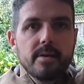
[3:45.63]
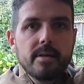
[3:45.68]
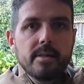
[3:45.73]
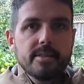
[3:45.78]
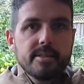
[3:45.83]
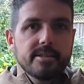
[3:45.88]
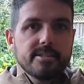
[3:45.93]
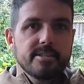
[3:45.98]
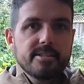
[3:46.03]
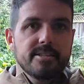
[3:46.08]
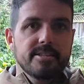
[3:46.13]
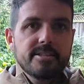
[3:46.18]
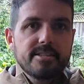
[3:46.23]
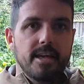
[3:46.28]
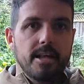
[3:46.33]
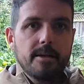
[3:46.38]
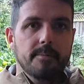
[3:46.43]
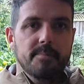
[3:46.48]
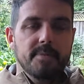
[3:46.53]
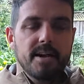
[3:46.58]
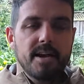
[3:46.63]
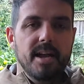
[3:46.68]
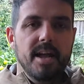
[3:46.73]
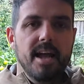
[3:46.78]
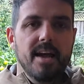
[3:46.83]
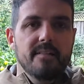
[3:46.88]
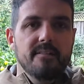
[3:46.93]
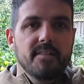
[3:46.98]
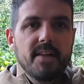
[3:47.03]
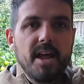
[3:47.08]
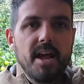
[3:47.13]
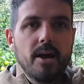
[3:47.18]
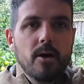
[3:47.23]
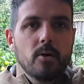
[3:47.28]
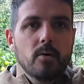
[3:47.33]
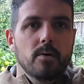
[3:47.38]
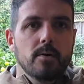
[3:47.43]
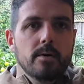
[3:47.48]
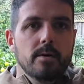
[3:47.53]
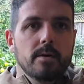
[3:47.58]
this is the setup that I have
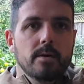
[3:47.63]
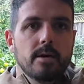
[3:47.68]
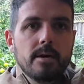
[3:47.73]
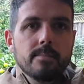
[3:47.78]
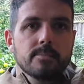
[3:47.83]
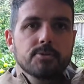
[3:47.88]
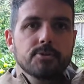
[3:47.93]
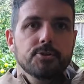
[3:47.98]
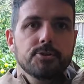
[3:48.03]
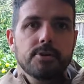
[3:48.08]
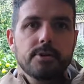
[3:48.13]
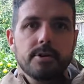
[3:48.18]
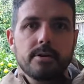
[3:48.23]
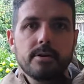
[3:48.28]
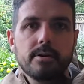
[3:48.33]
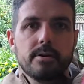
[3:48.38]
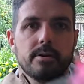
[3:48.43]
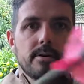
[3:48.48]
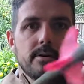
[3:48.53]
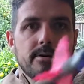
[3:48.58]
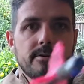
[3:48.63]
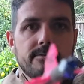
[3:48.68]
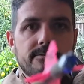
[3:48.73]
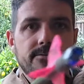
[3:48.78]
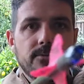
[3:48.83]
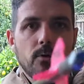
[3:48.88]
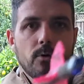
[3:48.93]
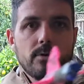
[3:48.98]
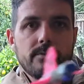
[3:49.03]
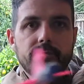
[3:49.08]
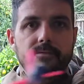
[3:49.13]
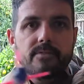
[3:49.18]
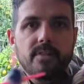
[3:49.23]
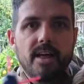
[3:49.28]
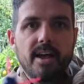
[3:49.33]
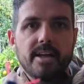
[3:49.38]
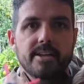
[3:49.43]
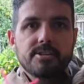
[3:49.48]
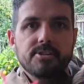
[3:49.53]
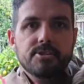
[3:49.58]
now. Shooting 4
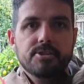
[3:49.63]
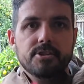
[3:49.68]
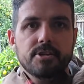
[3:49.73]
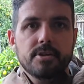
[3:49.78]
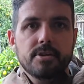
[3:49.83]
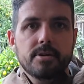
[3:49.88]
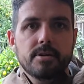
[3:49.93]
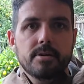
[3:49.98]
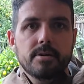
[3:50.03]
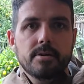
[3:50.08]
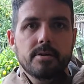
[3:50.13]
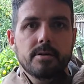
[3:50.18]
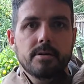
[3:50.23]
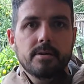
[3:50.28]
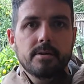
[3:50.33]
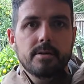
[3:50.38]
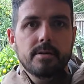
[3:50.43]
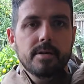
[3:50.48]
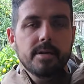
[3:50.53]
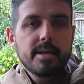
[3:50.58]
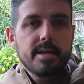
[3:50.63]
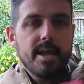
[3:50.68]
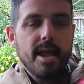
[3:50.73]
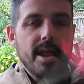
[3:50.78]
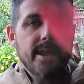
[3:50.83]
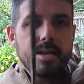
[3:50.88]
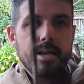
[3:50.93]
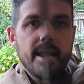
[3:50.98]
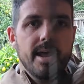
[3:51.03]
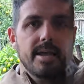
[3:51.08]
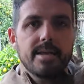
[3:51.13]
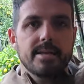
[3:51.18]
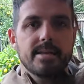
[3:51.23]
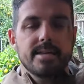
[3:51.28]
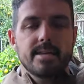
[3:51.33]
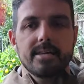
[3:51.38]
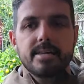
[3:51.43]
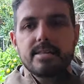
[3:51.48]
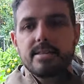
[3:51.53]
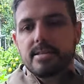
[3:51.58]
Fletch
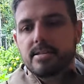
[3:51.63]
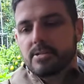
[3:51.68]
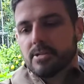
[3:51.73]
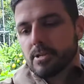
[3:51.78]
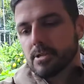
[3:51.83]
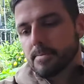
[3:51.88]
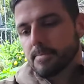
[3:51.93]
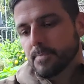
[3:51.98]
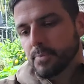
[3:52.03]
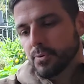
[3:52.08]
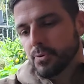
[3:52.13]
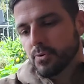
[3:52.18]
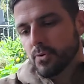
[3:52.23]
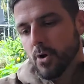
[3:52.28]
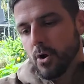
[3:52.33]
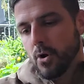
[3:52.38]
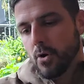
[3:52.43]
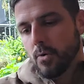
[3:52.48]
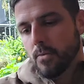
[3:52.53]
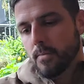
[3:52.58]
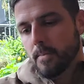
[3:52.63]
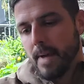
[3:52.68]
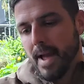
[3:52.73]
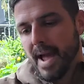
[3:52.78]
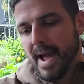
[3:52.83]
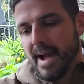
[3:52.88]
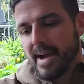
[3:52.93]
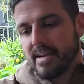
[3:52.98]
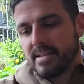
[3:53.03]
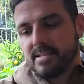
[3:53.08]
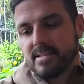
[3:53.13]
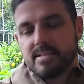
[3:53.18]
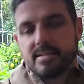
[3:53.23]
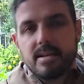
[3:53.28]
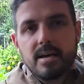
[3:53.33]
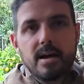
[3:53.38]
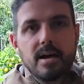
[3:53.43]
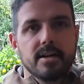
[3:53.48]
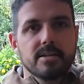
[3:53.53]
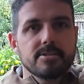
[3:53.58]
AAE. These are the Pro Max
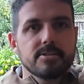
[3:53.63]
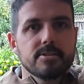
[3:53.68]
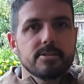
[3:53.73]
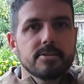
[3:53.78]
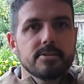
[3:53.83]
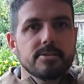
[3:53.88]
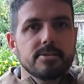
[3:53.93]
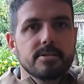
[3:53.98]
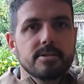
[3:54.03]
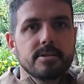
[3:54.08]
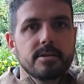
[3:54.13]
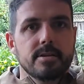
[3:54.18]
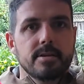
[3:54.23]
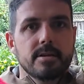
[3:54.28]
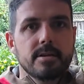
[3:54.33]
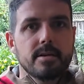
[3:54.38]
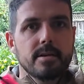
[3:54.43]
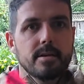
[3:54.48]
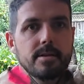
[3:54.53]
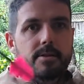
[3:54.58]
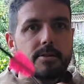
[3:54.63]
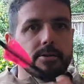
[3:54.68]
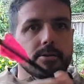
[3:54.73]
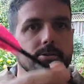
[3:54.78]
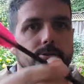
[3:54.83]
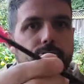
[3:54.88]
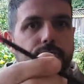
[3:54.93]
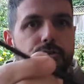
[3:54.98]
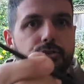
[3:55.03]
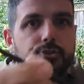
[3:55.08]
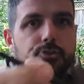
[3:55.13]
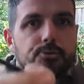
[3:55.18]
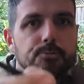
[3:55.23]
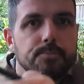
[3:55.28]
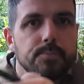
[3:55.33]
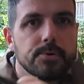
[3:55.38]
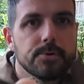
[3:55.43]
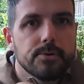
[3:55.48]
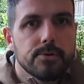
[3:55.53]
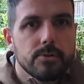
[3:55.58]
Hunters. They're
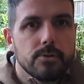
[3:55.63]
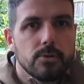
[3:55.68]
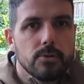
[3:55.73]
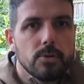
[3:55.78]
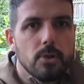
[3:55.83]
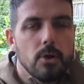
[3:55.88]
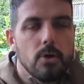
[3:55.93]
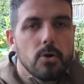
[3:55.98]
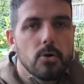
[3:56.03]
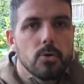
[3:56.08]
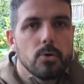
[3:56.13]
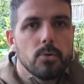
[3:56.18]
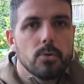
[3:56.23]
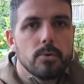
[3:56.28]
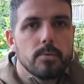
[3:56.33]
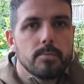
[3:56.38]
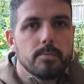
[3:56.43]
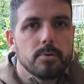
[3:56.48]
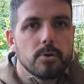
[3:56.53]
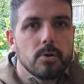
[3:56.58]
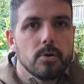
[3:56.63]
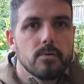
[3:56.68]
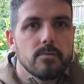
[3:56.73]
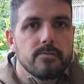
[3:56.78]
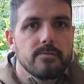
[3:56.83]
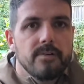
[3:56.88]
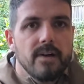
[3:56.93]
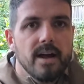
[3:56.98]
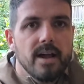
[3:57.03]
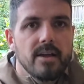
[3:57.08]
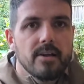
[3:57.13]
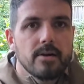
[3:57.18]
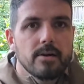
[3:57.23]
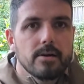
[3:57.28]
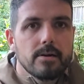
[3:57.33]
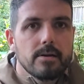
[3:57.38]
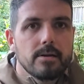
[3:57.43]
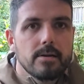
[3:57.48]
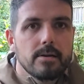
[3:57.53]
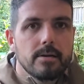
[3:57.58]
super low profile.
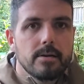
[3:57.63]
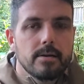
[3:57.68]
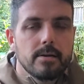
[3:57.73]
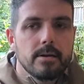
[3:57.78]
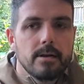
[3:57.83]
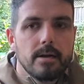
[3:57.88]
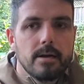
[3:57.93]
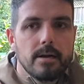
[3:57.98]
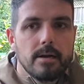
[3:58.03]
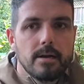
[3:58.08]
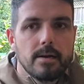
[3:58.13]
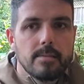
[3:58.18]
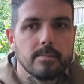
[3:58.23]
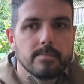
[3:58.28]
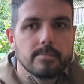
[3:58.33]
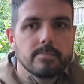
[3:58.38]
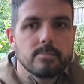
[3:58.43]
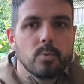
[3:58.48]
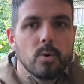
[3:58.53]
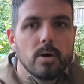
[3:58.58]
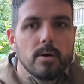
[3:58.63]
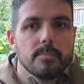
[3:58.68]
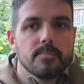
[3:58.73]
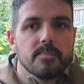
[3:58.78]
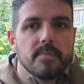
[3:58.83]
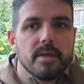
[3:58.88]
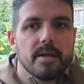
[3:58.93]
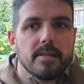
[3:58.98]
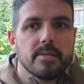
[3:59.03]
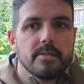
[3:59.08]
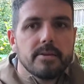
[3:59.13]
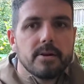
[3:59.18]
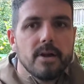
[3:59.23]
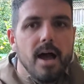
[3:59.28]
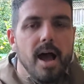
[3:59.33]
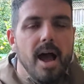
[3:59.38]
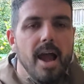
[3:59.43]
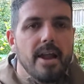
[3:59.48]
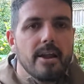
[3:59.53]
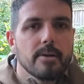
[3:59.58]
Well, they're a
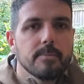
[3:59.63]
higher